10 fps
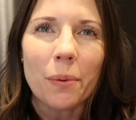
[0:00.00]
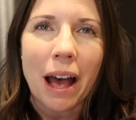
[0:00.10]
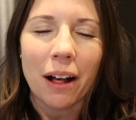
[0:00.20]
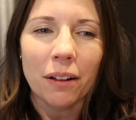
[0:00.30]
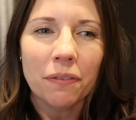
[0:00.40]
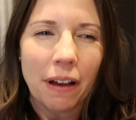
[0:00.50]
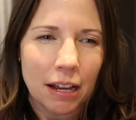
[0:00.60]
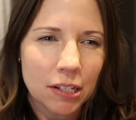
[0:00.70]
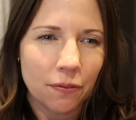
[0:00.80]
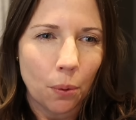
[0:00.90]
Well,
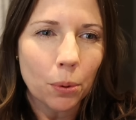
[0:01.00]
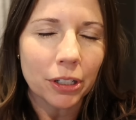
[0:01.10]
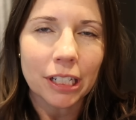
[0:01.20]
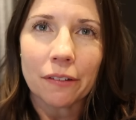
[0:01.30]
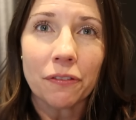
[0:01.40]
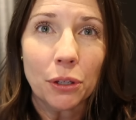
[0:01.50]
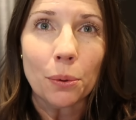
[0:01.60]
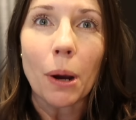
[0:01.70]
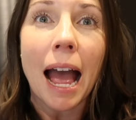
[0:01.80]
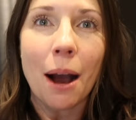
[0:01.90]
fast forward a
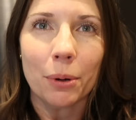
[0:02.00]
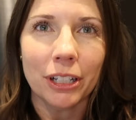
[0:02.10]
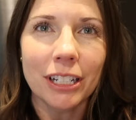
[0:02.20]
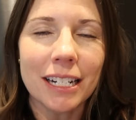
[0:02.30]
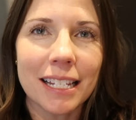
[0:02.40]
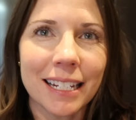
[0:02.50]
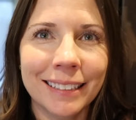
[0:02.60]
few hours.